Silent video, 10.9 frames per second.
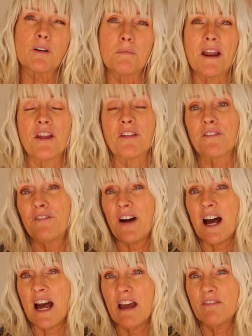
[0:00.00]
for about another
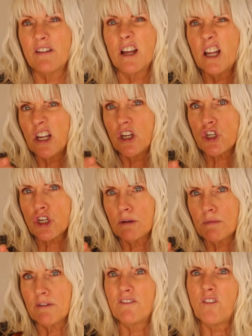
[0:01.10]
five. Should have
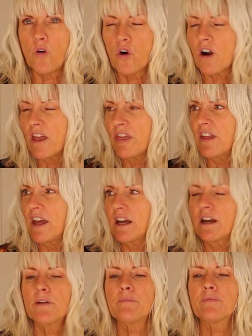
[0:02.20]
been four, I think.